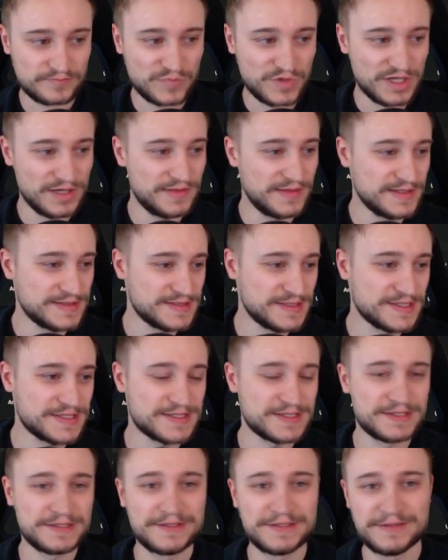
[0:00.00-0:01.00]
This is
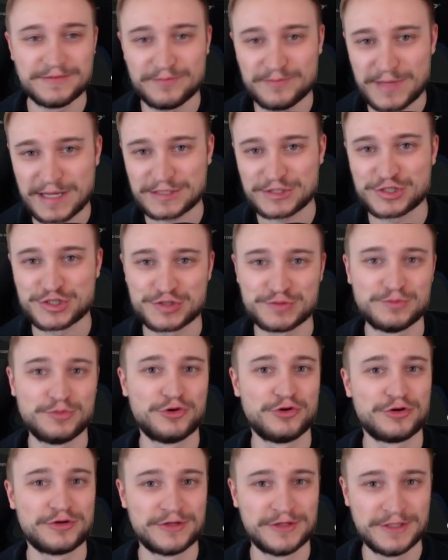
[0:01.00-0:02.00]
much
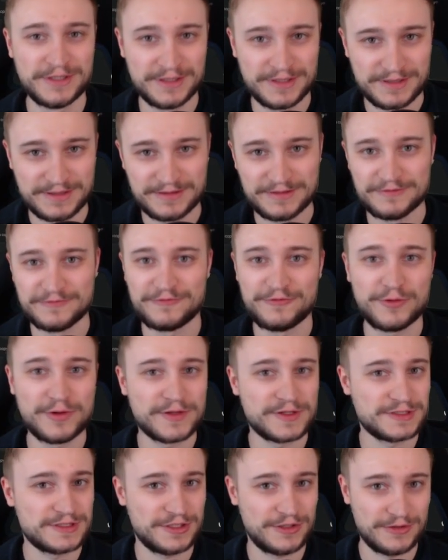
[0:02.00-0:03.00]
more for the
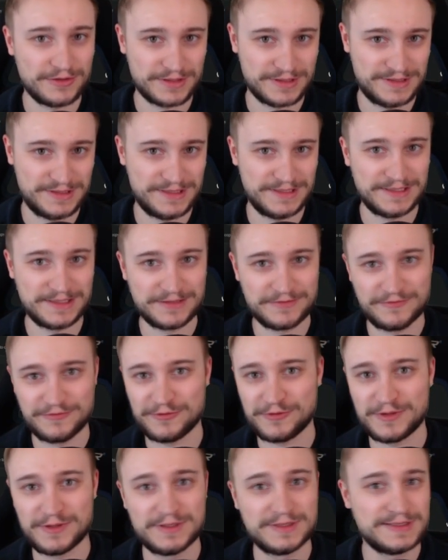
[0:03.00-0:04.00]
targeting,
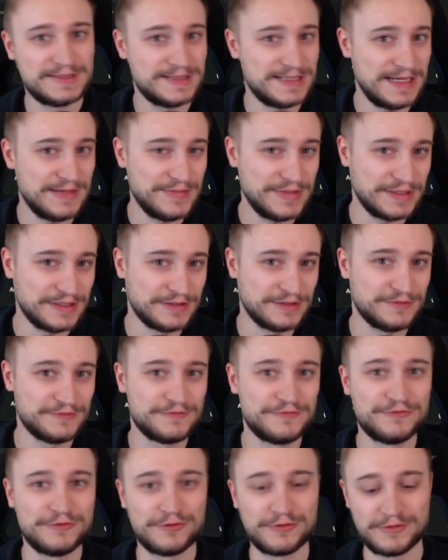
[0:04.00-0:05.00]
for dabbing,
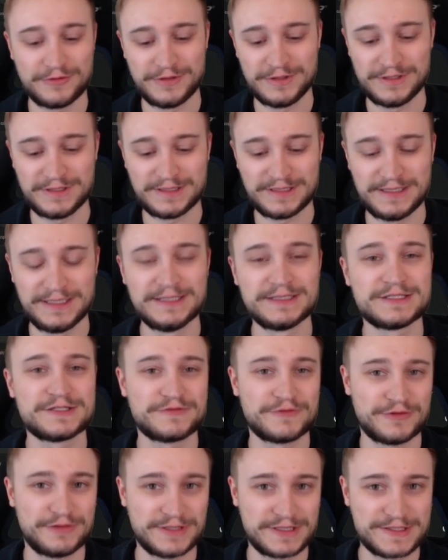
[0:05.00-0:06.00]
for kids,
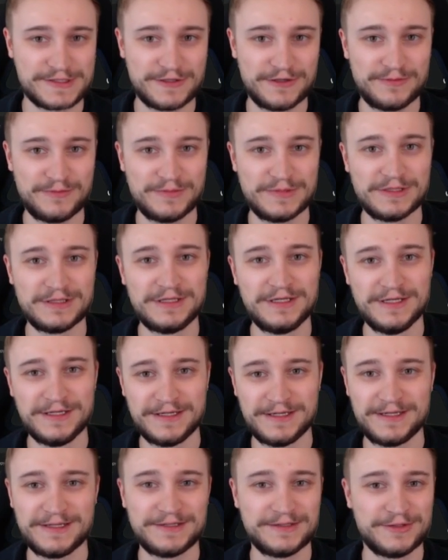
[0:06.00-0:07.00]
for example,
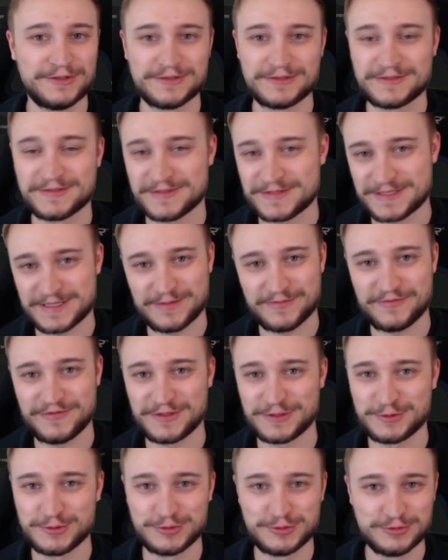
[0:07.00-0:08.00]
and not something
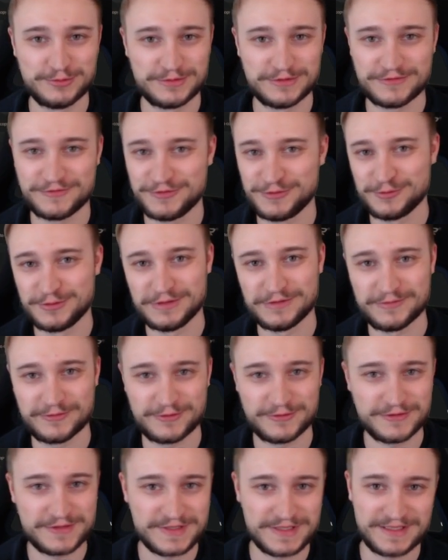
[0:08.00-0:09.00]
to do with
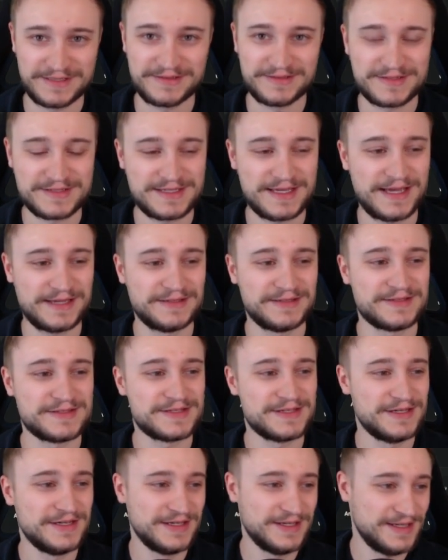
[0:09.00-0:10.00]
universe and the science
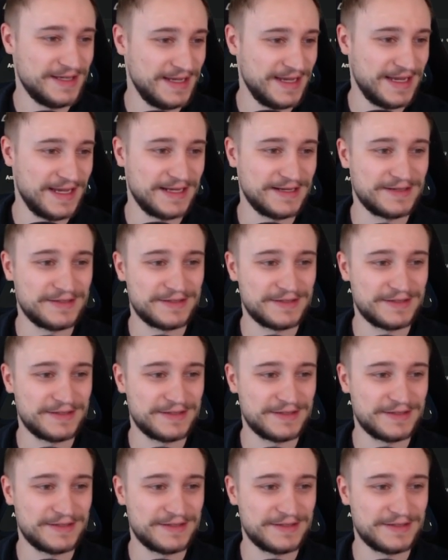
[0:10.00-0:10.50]
and